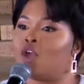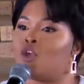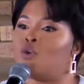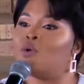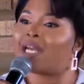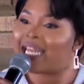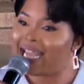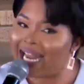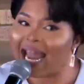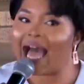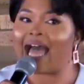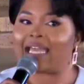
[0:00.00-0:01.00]
you
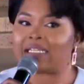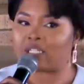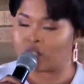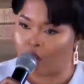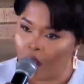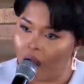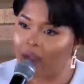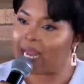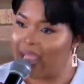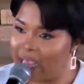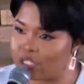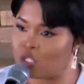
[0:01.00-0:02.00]
realize God
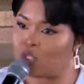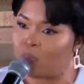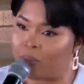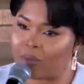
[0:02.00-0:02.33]
has to